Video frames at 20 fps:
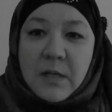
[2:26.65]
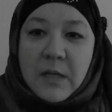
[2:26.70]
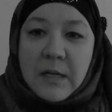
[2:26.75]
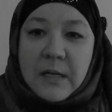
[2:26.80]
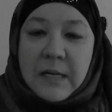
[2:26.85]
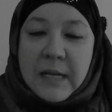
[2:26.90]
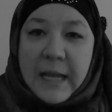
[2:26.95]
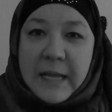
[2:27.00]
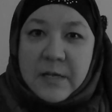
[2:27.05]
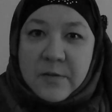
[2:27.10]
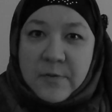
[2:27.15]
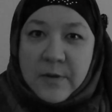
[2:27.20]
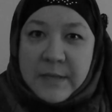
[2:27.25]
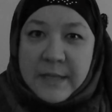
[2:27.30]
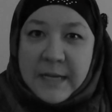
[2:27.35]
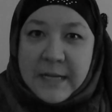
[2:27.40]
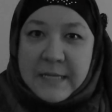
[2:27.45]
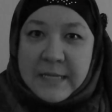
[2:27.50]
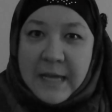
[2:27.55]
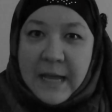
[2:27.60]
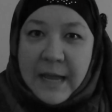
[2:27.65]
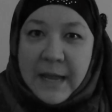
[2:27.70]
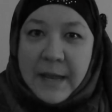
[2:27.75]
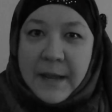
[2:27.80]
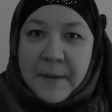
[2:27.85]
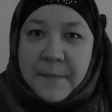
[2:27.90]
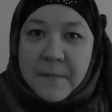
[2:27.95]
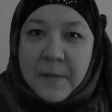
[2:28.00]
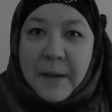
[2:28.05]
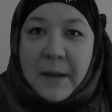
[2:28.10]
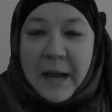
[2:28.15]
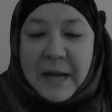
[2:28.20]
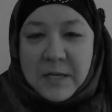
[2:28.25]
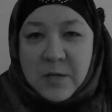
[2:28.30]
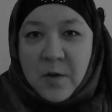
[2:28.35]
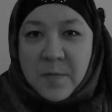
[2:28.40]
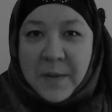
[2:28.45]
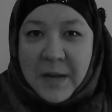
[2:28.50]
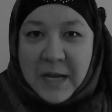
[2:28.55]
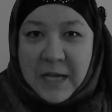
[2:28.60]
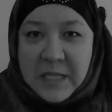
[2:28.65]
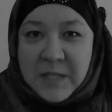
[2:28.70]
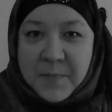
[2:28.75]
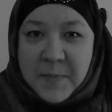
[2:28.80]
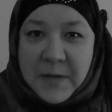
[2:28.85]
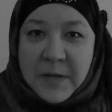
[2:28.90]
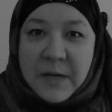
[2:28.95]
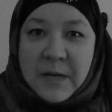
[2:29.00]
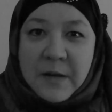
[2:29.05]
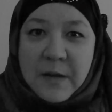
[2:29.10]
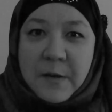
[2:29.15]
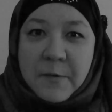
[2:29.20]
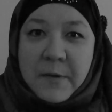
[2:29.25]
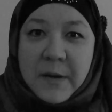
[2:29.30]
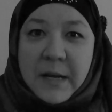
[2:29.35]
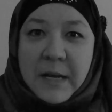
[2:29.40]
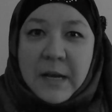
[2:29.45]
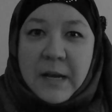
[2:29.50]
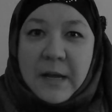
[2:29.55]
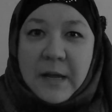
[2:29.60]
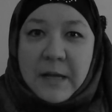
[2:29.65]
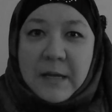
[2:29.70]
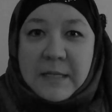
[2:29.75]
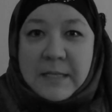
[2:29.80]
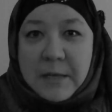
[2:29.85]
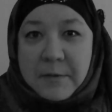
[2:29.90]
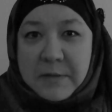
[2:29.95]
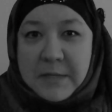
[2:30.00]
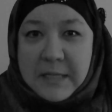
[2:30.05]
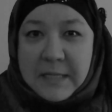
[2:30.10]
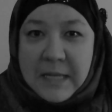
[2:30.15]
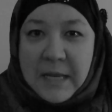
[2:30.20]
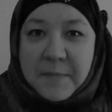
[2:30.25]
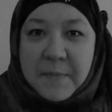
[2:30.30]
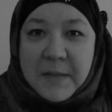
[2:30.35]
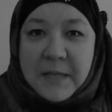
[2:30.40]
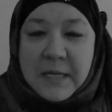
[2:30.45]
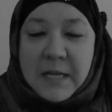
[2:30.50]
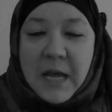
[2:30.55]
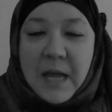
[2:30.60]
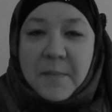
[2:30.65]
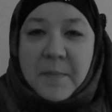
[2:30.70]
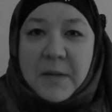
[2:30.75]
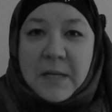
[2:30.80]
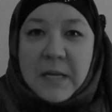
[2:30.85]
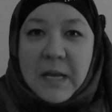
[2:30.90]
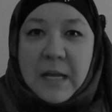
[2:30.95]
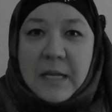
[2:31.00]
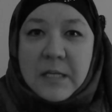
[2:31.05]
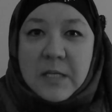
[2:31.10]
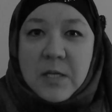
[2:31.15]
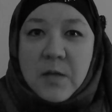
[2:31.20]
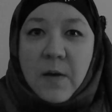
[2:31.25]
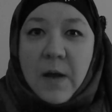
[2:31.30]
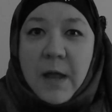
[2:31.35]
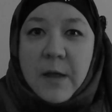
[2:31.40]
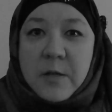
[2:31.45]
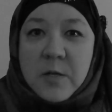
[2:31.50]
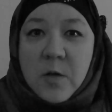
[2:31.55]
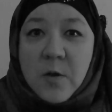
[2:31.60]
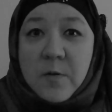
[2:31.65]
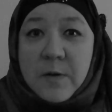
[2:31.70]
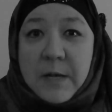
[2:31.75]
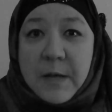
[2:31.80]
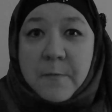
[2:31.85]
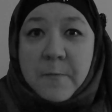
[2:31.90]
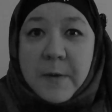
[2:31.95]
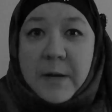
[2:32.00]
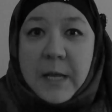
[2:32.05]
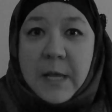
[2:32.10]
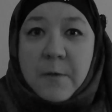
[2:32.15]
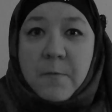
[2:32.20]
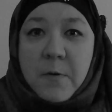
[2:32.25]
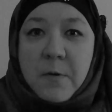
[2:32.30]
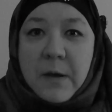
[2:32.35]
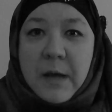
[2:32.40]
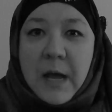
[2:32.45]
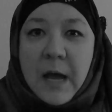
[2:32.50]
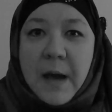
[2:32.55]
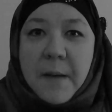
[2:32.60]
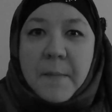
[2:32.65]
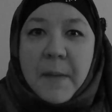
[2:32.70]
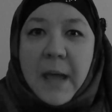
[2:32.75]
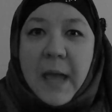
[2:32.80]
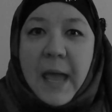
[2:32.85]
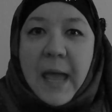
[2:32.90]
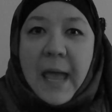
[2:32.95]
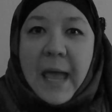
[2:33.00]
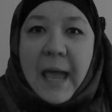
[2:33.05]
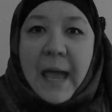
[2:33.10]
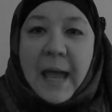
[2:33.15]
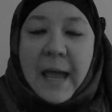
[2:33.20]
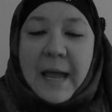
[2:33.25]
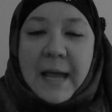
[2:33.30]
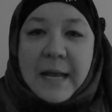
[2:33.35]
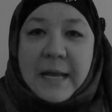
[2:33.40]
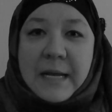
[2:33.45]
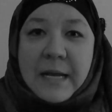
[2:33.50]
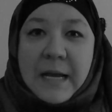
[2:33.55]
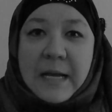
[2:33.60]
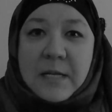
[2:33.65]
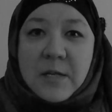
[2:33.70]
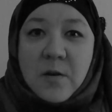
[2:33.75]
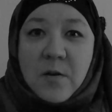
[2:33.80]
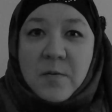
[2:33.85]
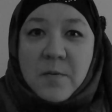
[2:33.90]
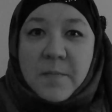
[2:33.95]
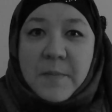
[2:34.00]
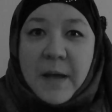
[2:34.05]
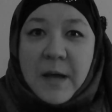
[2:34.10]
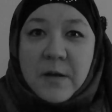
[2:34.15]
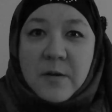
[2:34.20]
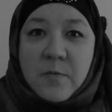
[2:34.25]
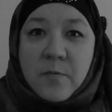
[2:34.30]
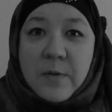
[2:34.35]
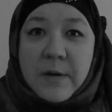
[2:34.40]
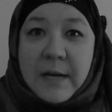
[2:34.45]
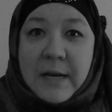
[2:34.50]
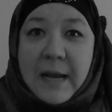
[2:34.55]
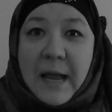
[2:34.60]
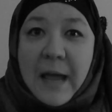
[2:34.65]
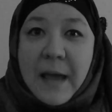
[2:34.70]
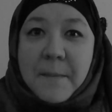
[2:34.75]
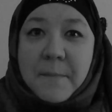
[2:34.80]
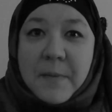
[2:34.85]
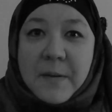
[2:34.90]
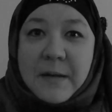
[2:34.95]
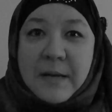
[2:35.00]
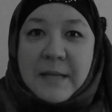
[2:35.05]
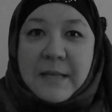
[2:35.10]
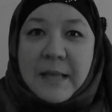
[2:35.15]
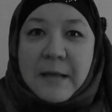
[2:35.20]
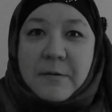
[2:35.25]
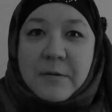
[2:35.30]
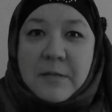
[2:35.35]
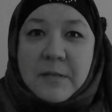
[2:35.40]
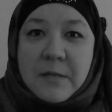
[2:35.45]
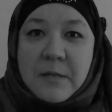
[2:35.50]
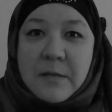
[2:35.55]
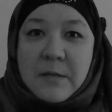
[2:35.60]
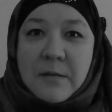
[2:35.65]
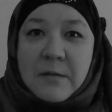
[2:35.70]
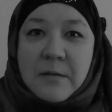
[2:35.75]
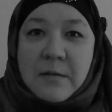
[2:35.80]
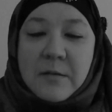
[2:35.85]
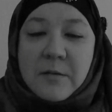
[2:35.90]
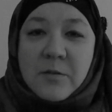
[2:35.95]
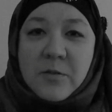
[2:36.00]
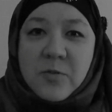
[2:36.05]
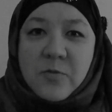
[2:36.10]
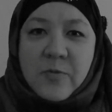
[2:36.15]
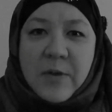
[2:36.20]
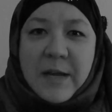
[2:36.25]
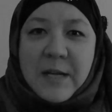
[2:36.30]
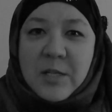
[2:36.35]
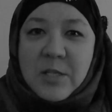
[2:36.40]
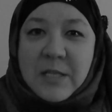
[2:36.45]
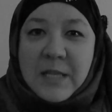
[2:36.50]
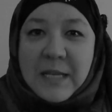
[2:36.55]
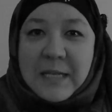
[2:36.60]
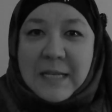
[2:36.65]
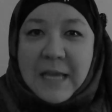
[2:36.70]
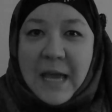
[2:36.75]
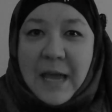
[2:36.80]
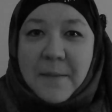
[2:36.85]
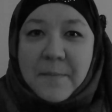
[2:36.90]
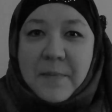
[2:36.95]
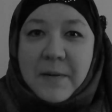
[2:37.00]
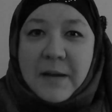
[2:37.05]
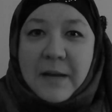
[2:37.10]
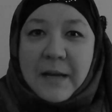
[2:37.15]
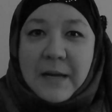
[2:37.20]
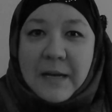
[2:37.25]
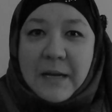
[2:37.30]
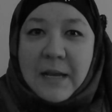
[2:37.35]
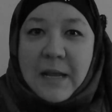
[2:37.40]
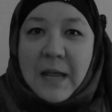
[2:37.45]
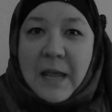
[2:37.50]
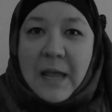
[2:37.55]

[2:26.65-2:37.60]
later on that day, I told my husband when, because he was asleep at the time, and so I told him when he woke up, and I told him about what had happened, and that was a strange thing to happen, and